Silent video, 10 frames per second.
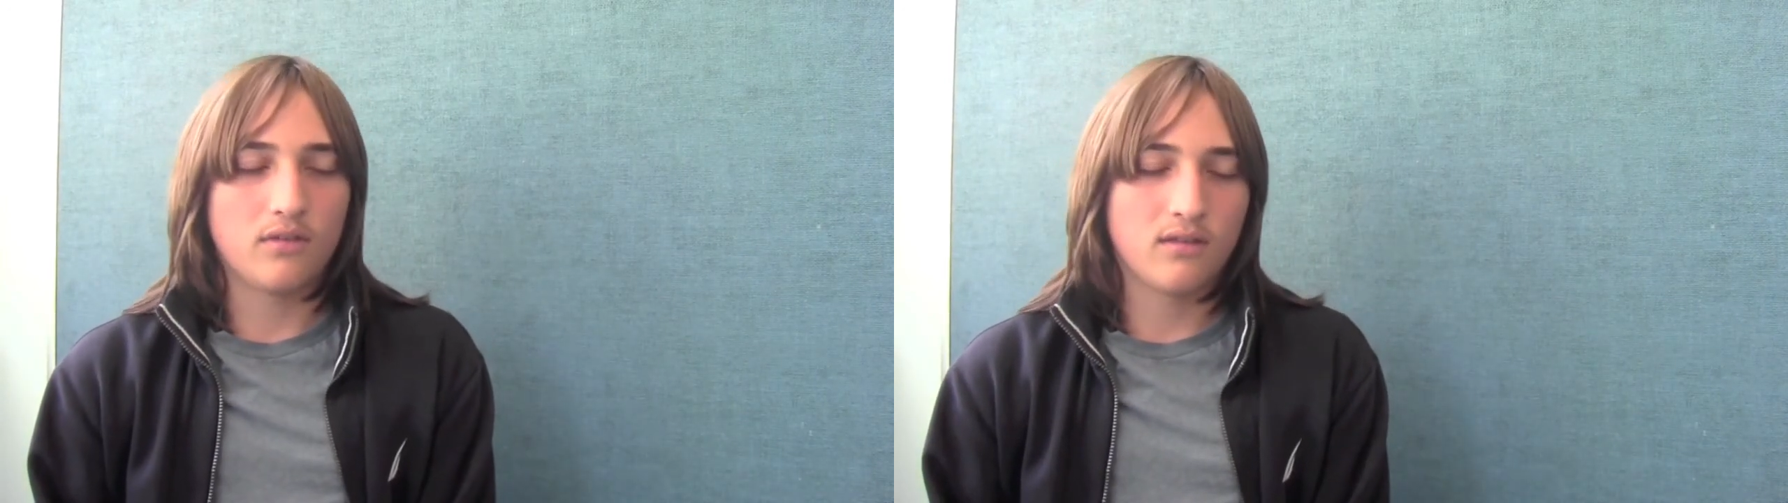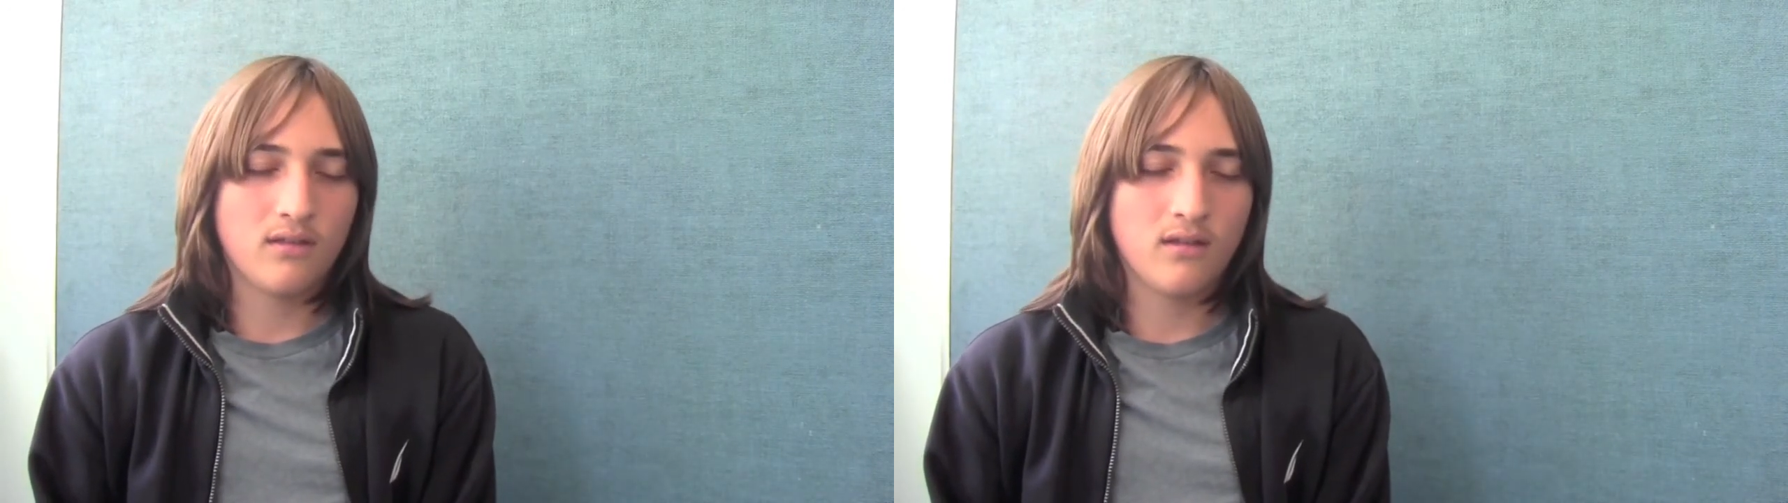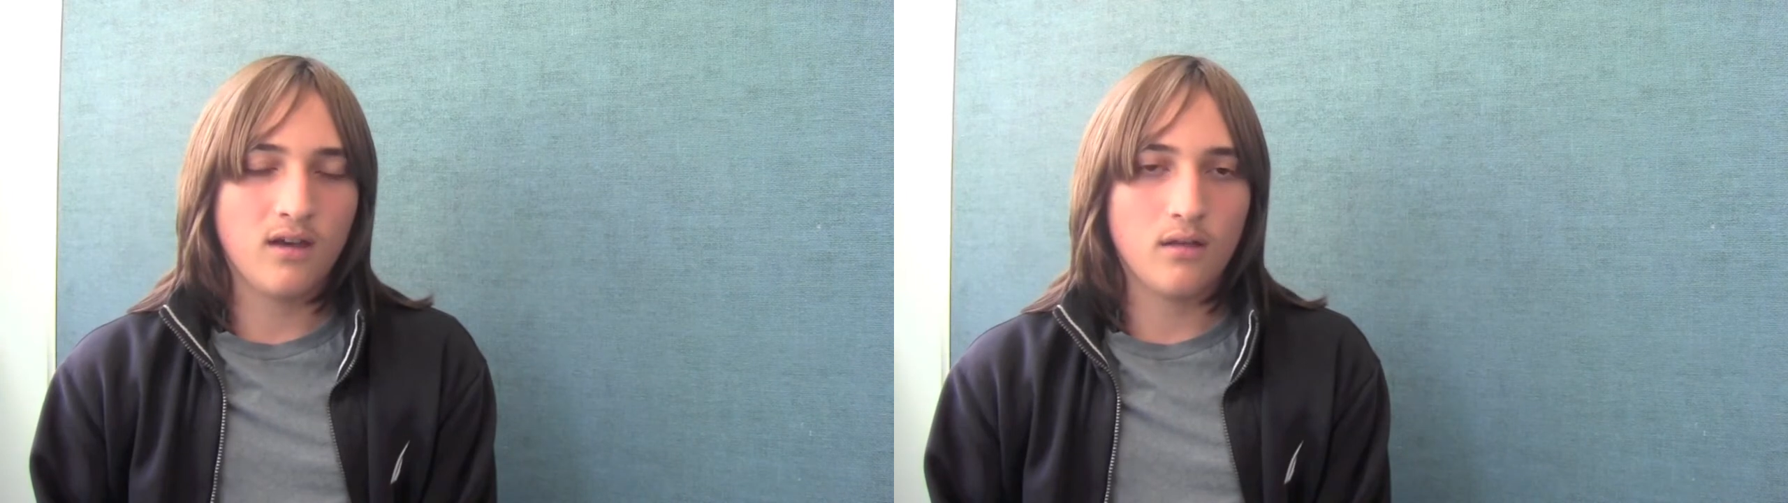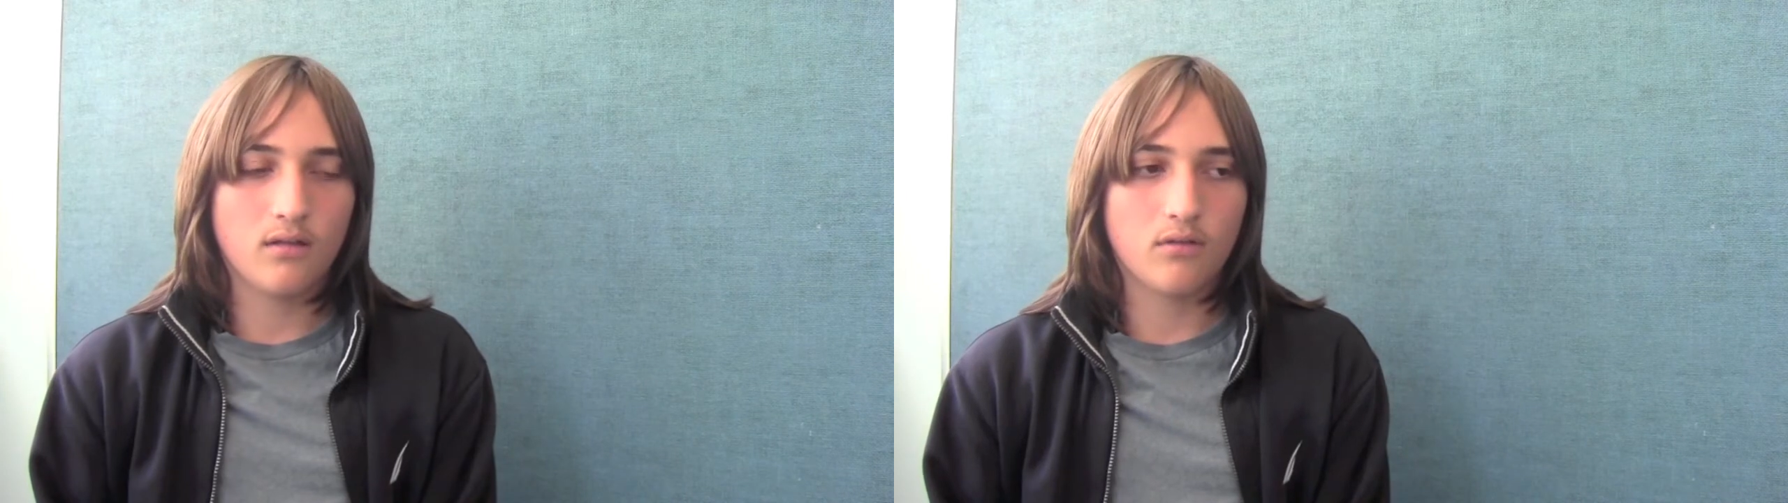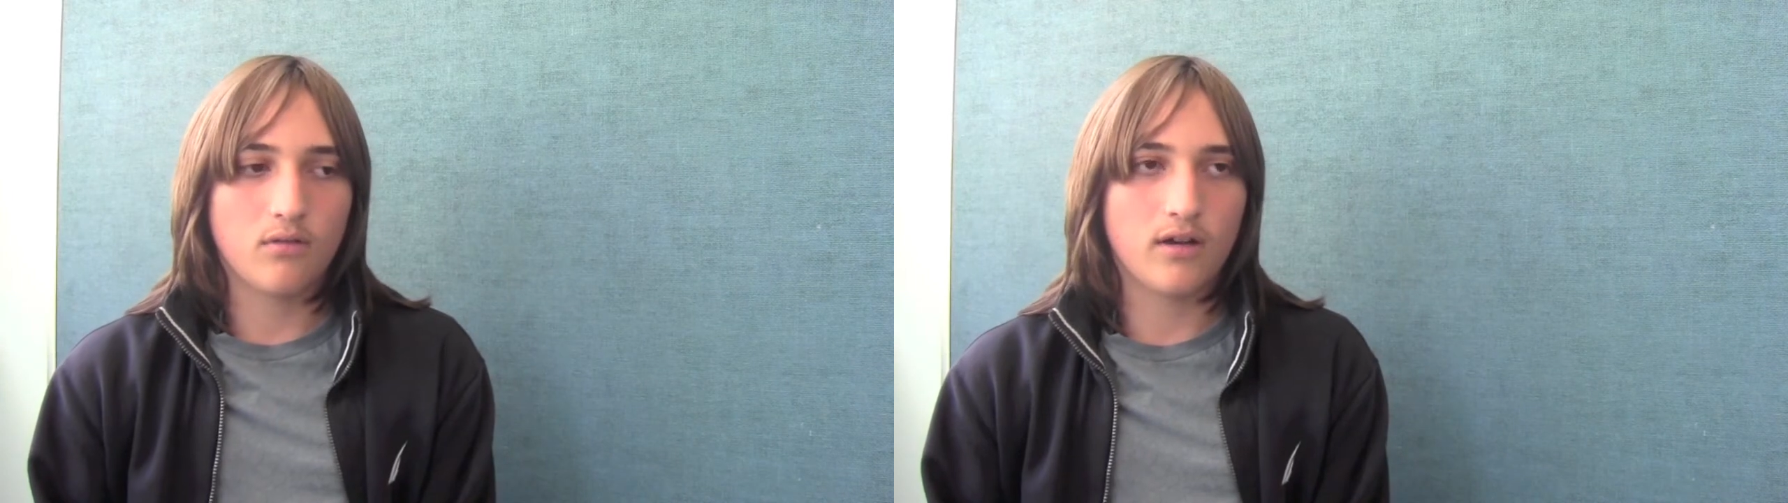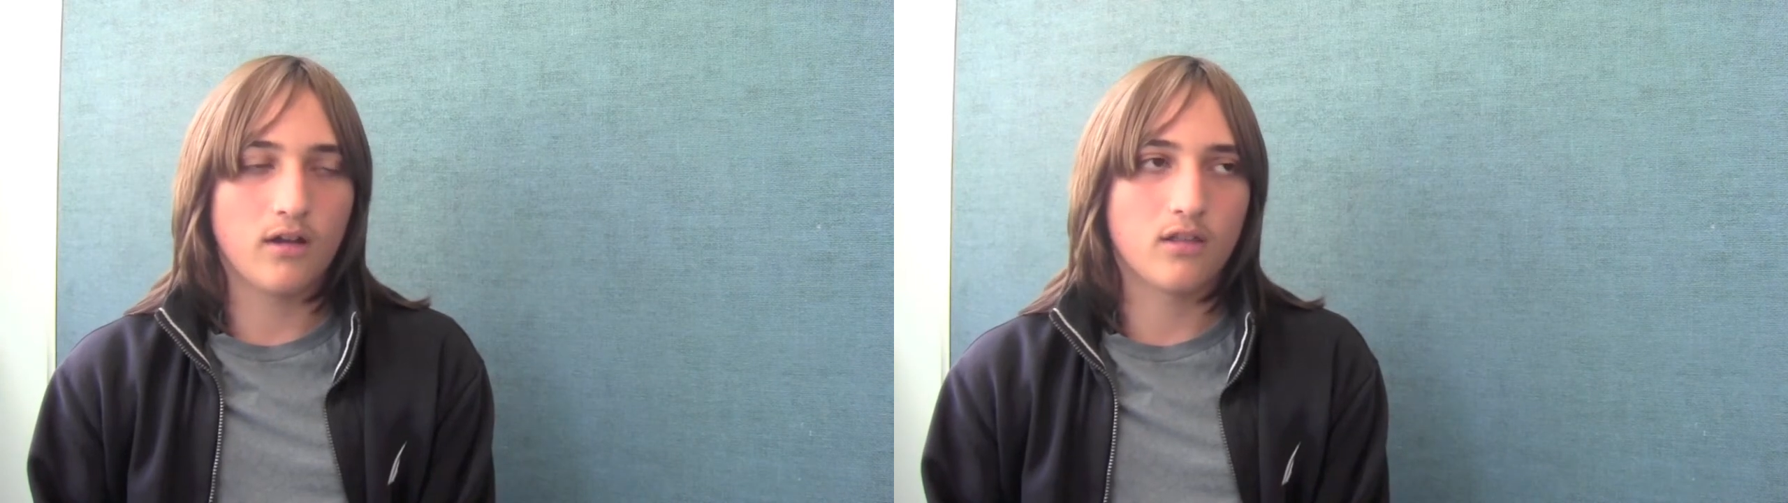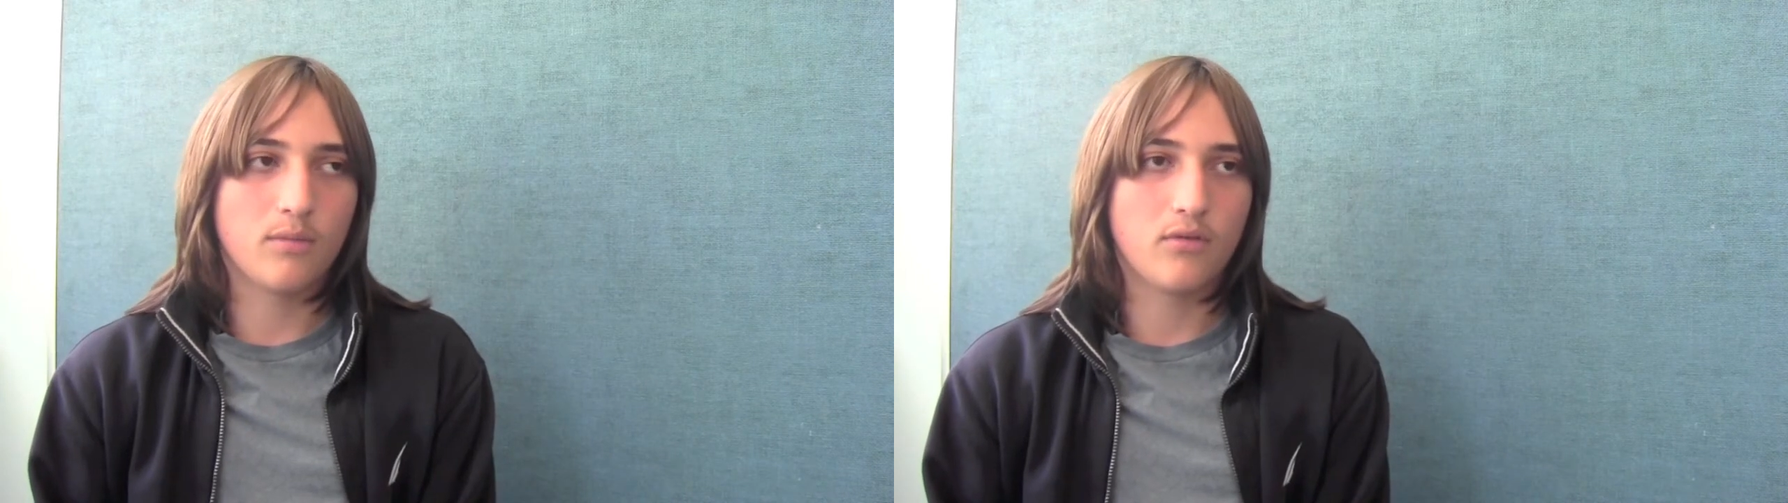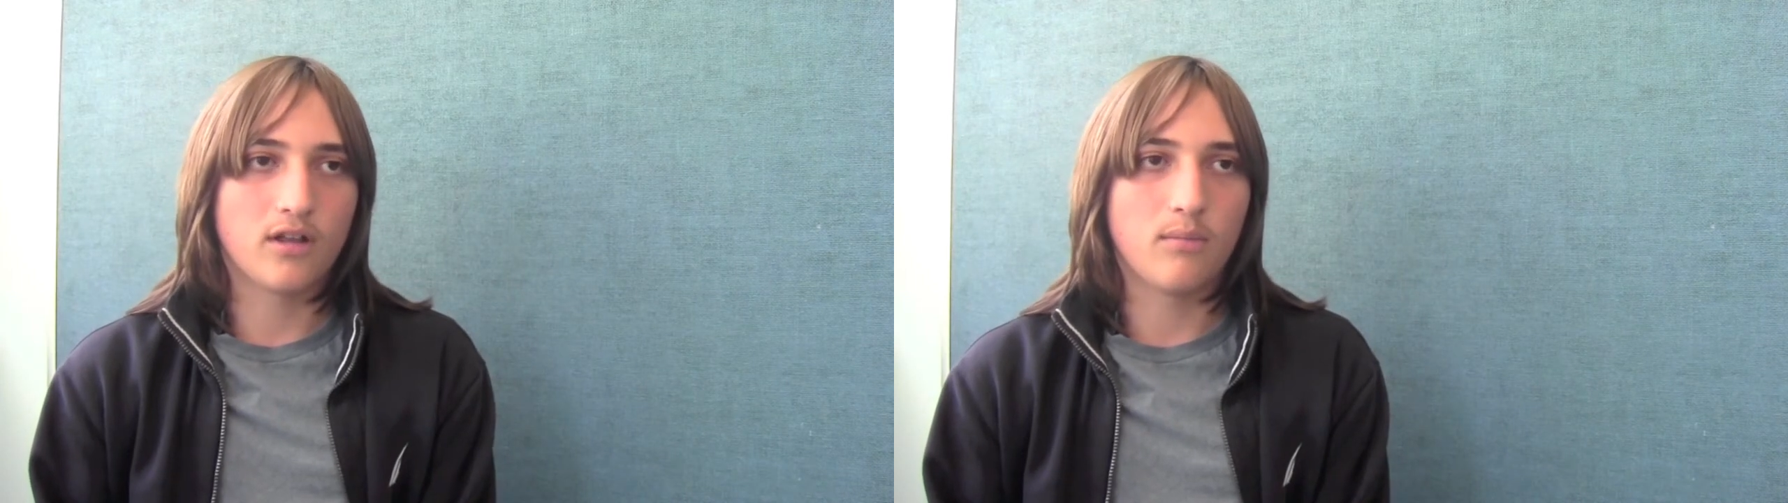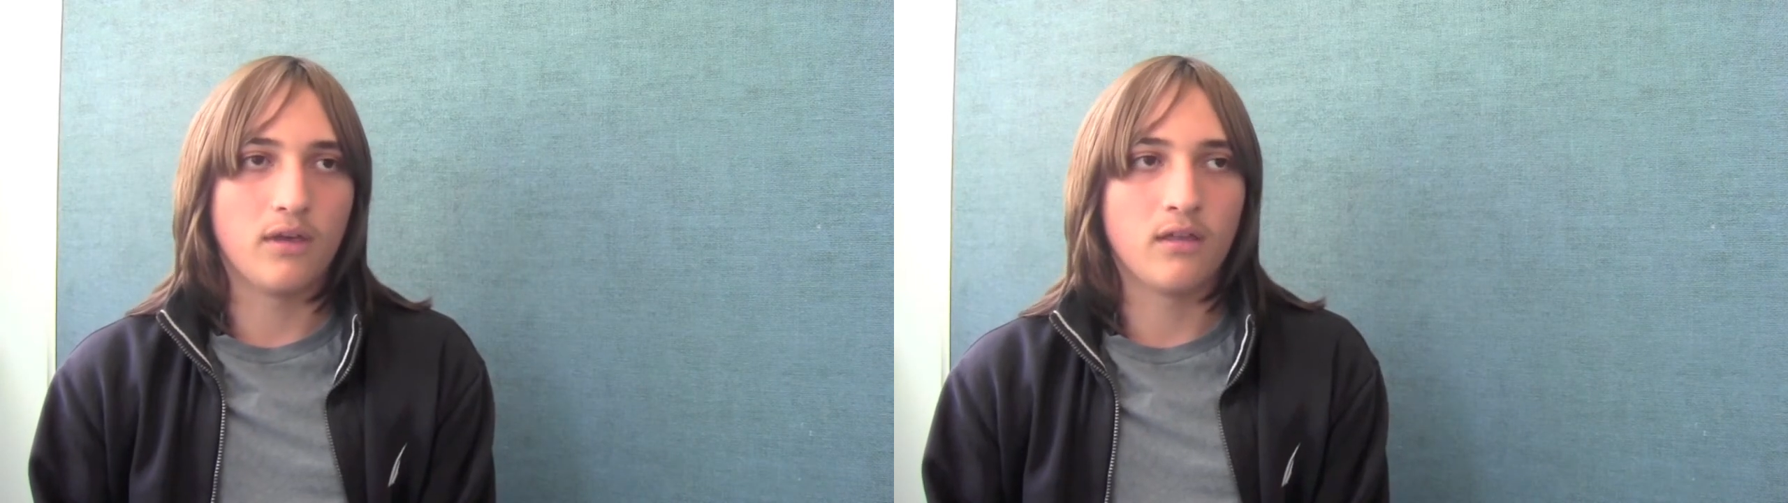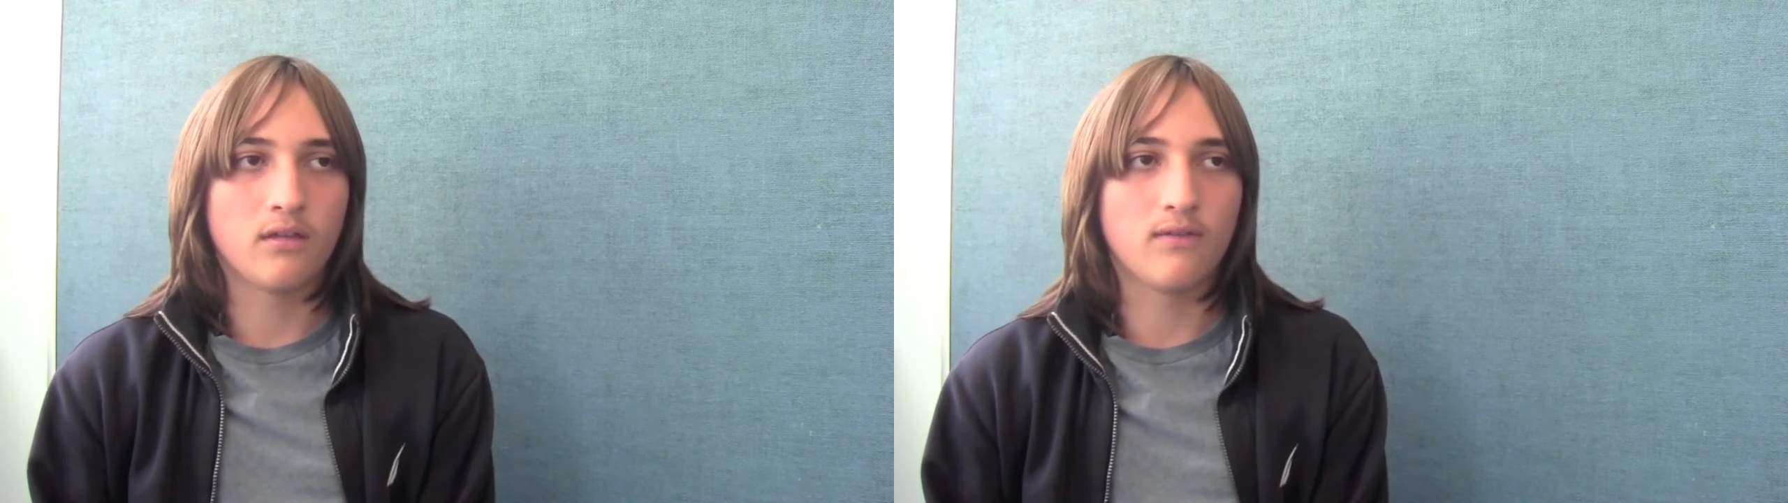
It got to be quite a bit.